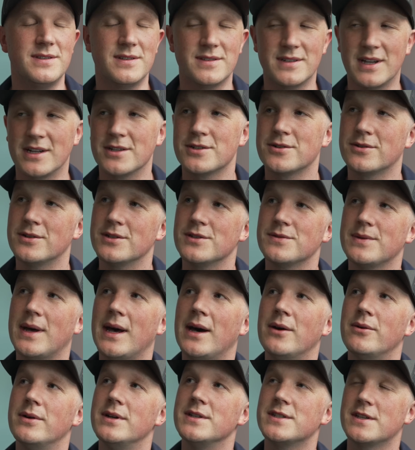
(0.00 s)
to touch on as
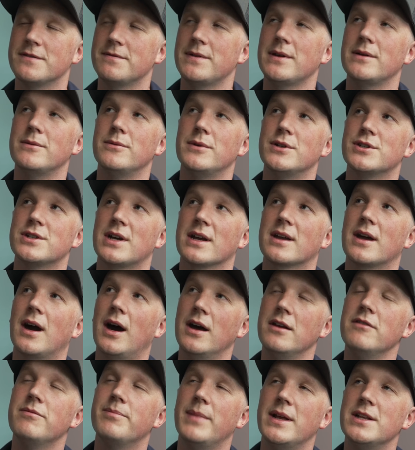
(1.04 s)
well is something which I
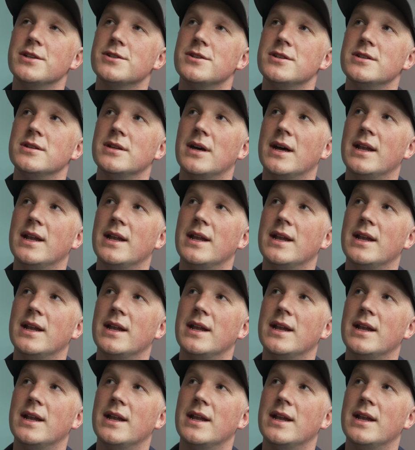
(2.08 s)
kind of mentioned